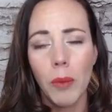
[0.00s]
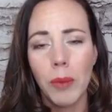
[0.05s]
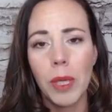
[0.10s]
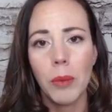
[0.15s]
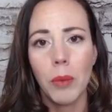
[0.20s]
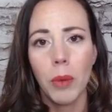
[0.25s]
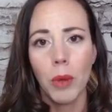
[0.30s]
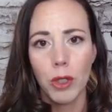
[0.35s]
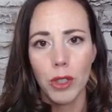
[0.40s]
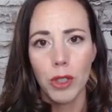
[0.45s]

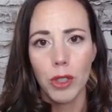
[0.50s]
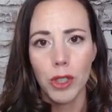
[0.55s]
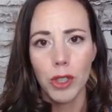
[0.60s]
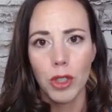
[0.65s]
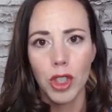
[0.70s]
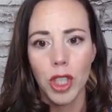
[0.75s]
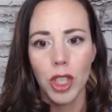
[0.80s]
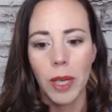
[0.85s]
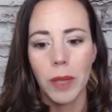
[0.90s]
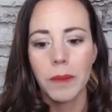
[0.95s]
people are
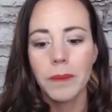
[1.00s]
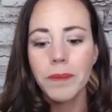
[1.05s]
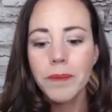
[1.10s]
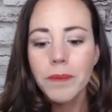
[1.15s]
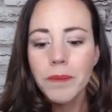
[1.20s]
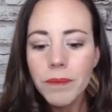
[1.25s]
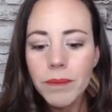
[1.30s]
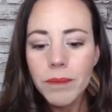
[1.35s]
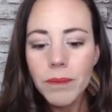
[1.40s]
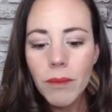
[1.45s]
searching
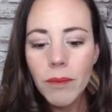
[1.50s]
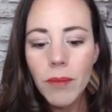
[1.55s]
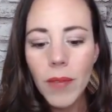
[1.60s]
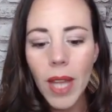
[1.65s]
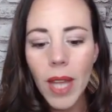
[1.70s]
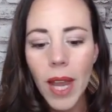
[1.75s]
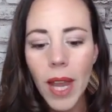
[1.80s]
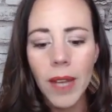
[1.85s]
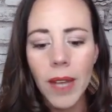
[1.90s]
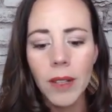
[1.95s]

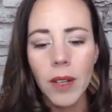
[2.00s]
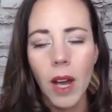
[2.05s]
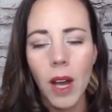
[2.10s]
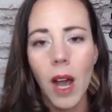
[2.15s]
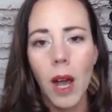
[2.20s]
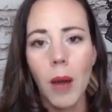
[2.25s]
and